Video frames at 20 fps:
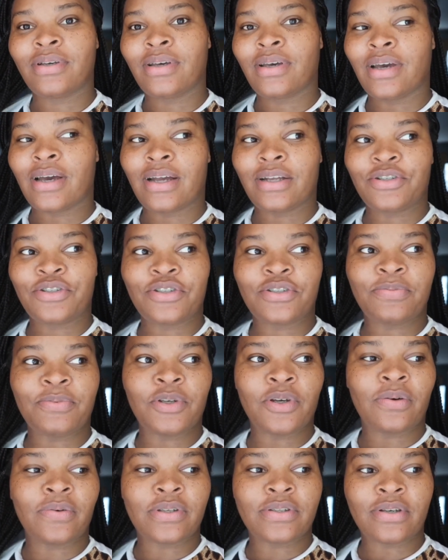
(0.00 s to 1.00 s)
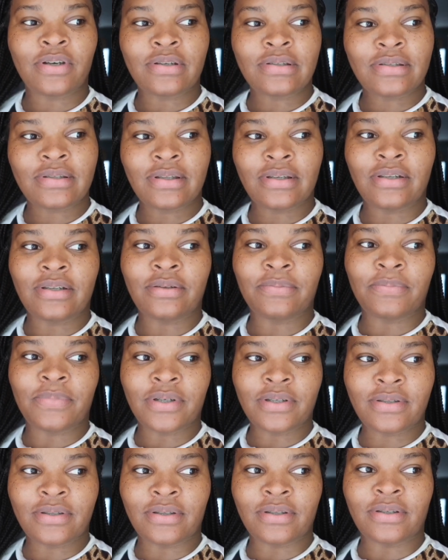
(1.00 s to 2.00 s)
I just be always hustling and
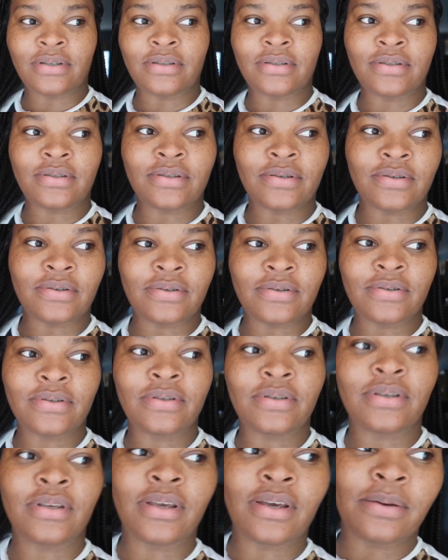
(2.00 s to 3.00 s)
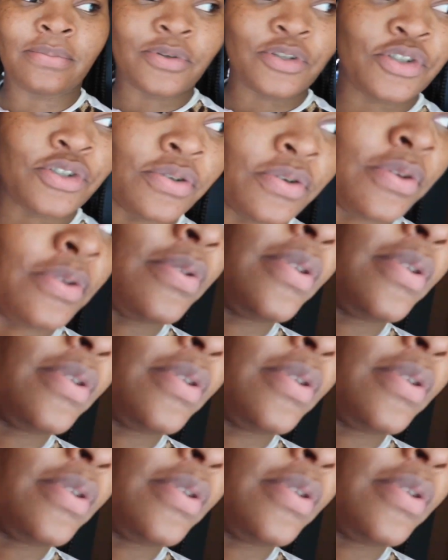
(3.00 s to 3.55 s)
bustling. So yeah, I'm gonna show you